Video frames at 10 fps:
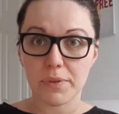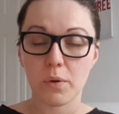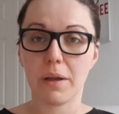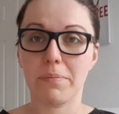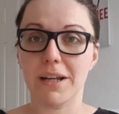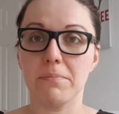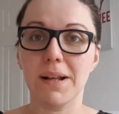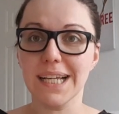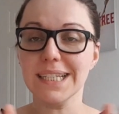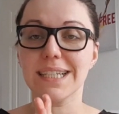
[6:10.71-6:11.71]
Quick bun in
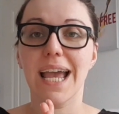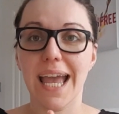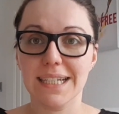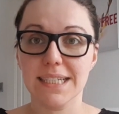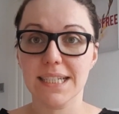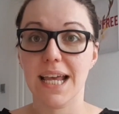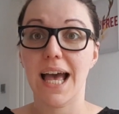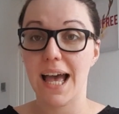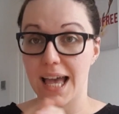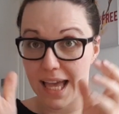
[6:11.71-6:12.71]
place and
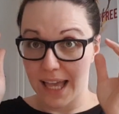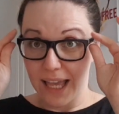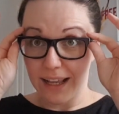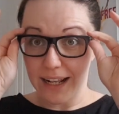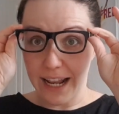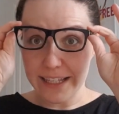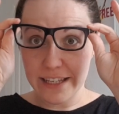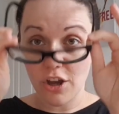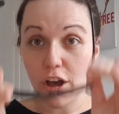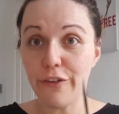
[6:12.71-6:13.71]

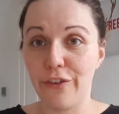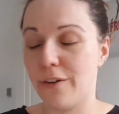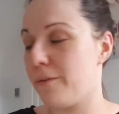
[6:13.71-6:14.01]
glasses off.